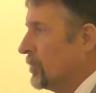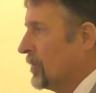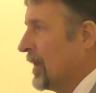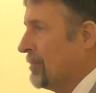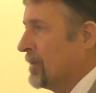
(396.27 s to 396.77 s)

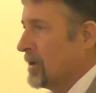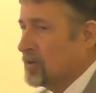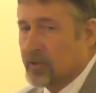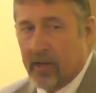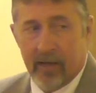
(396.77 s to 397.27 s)
With that being
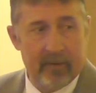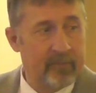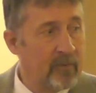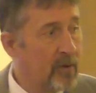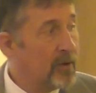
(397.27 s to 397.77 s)
said,
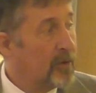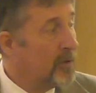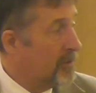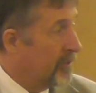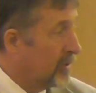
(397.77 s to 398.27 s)

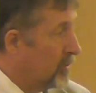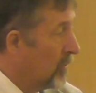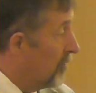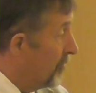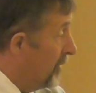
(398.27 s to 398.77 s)
thank
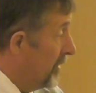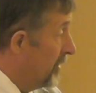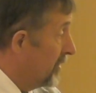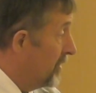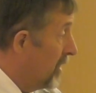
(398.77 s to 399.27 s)
you all for being
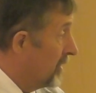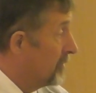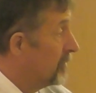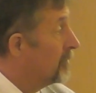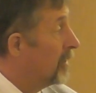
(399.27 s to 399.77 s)
here tonight.
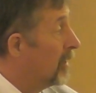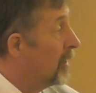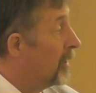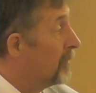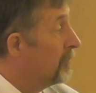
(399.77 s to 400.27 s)

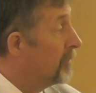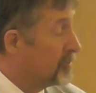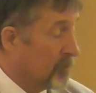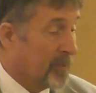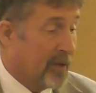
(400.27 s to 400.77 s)

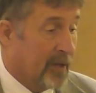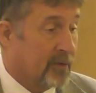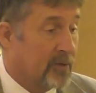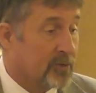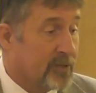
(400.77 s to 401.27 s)
This will be
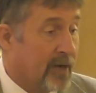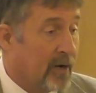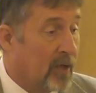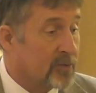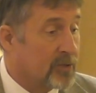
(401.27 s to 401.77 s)
it until
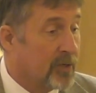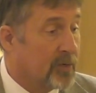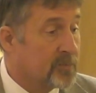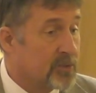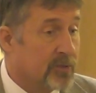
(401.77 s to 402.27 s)
Santa Claus
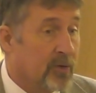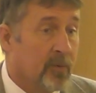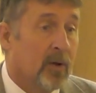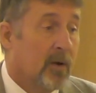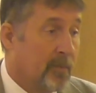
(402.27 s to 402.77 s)
comes, so
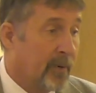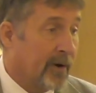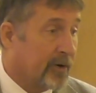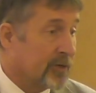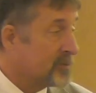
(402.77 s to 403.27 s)

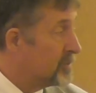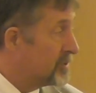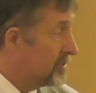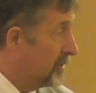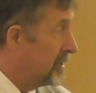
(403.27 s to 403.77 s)
Merry
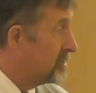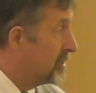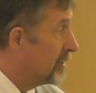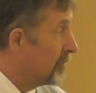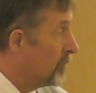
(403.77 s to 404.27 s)
Christmas to each
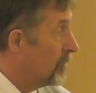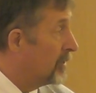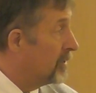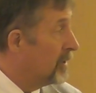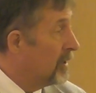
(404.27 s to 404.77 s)
and every
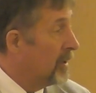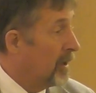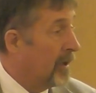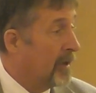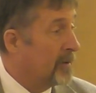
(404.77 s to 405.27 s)
one.
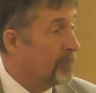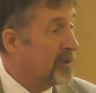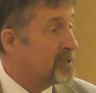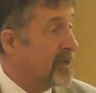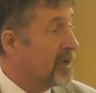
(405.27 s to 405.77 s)
And
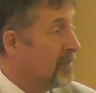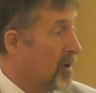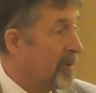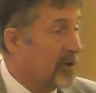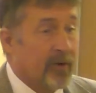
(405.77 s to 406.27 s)
please take a
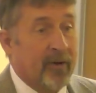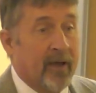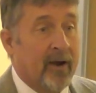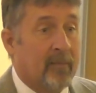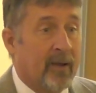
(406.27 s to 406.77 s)
moment and go
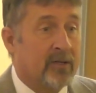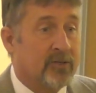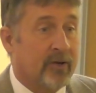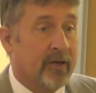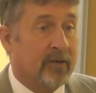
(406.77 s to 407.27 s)
down our main
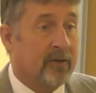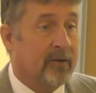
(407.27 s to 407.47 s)
street.